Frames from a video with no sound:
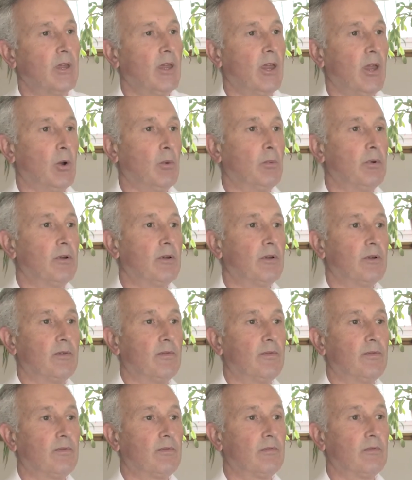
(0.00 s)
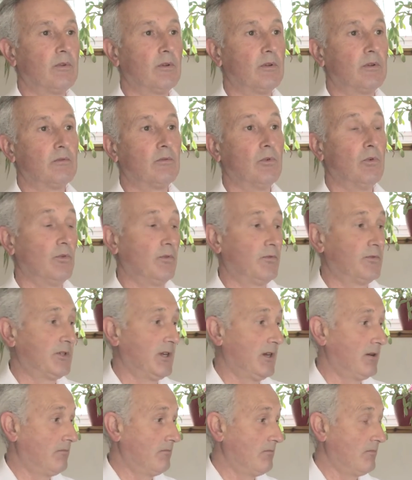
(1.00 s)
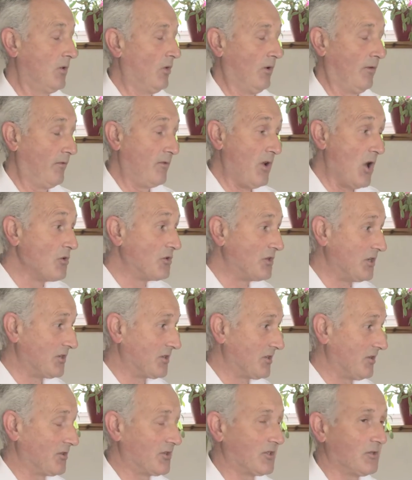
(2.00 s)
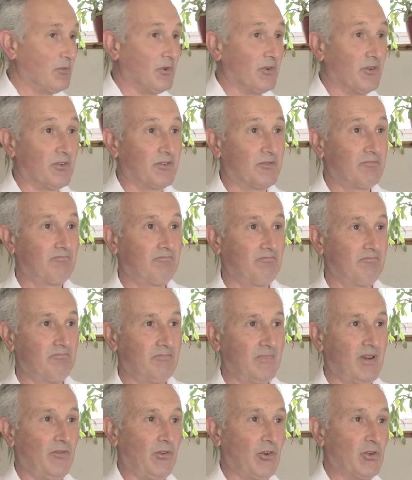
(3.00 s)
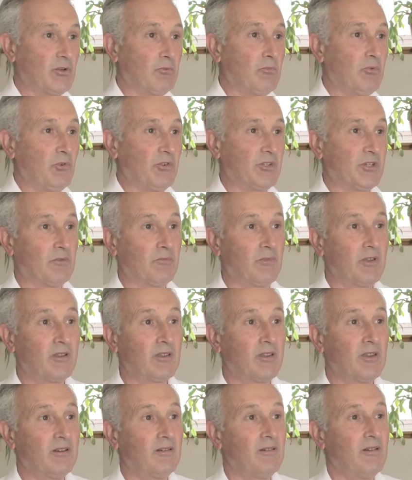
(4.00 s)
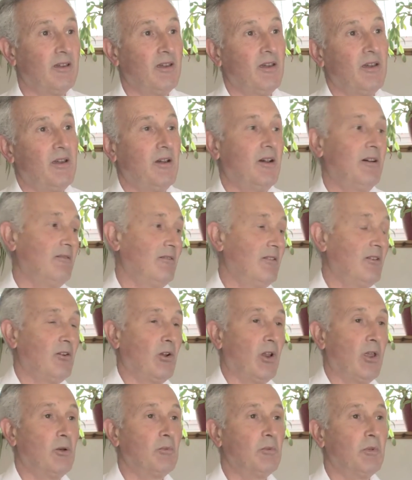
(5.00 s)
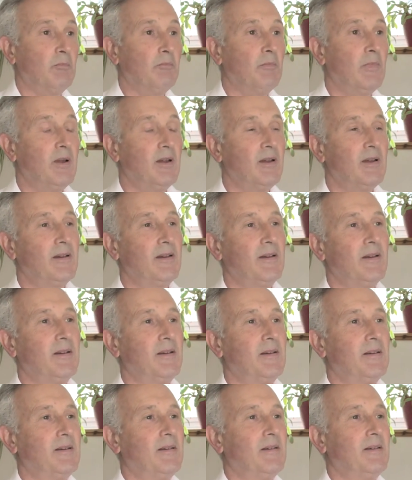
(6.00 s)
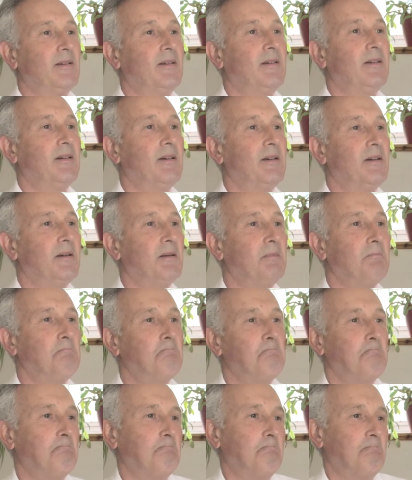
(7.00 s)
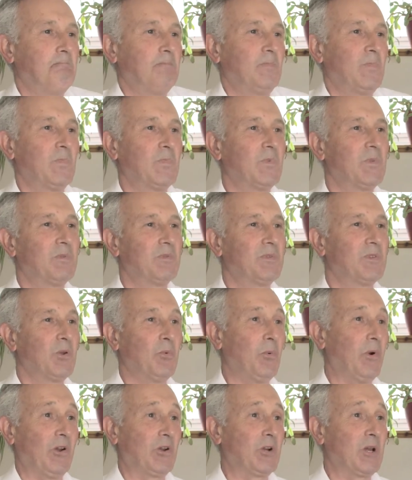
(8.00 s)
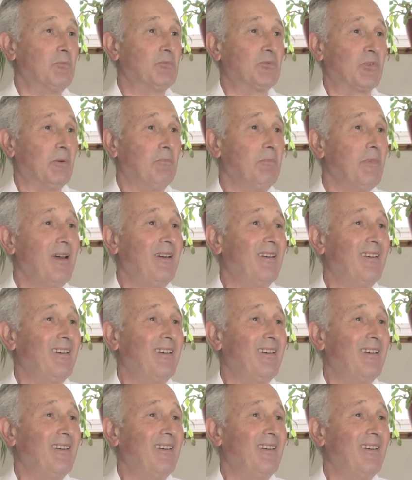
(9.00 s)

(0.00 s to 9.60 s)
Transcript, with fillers: help I've, you know, or, said, or I've noticed that someone's having trouble with something, then I'll help them. Um, that's where it comes from.